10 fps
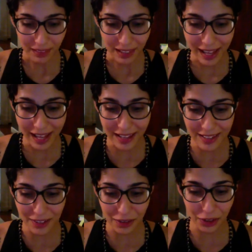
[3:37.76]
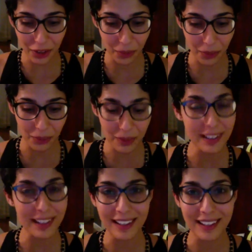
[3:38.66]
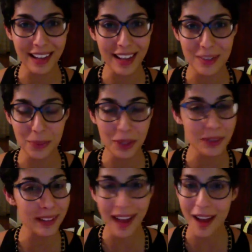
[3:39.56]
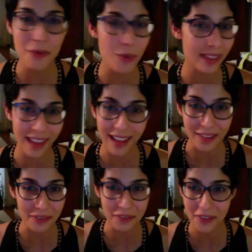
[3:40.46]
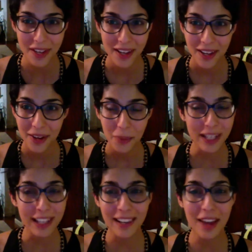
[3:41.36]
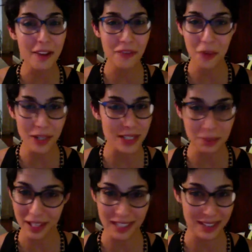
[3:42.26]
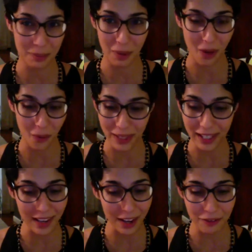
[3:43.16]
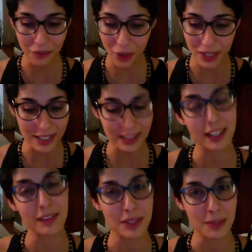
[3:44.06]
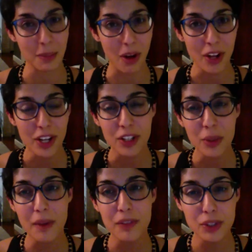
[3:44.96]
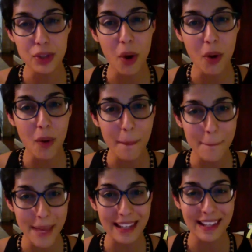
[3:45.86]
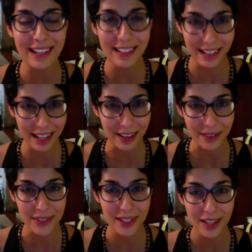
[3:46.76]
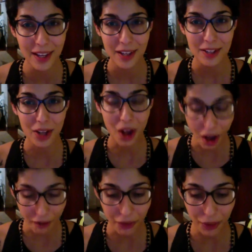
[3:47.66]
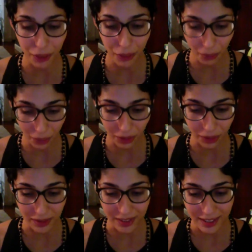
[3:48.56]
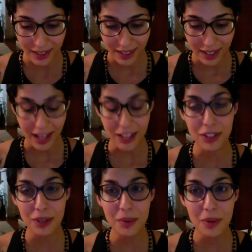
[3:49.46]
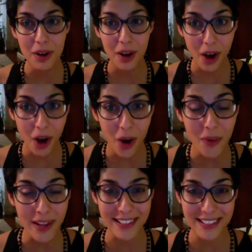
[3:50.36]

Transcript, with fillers: And you know, we really, guys, we only have one life. We cannot afford to play small. We cannot afford to live small. You have so many gifts to offer the world and you owe it